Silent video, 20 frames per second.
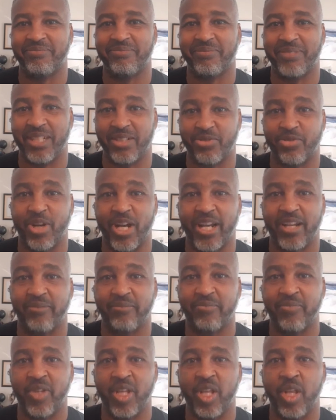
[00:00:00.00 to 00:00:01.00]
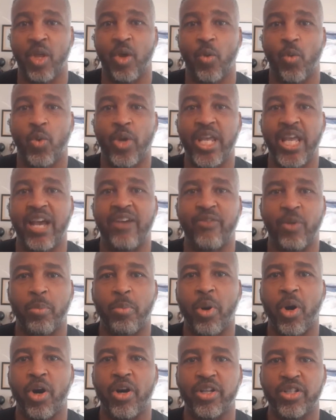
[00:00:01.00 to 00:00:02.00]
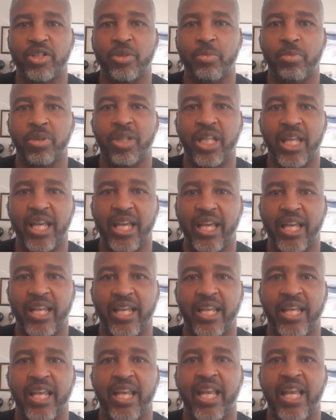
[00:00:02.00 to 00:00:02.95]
That's right. We have a part to play